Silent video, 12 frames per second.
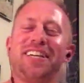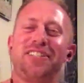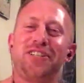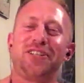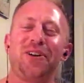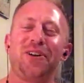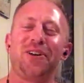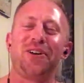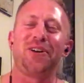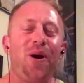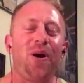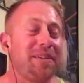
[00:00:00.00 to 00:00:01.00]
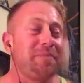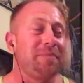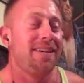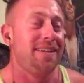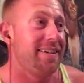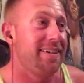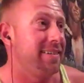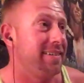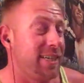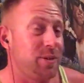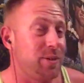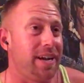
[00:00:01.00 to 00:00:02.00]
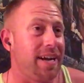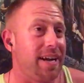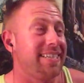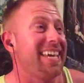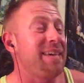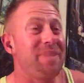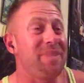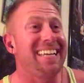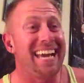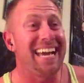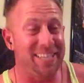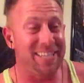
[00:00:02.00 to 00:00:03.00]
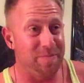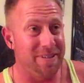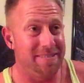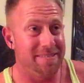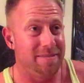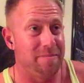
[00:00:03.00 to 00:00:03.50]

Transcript: like she's on your arms like, guess what, guys? He beat X-Men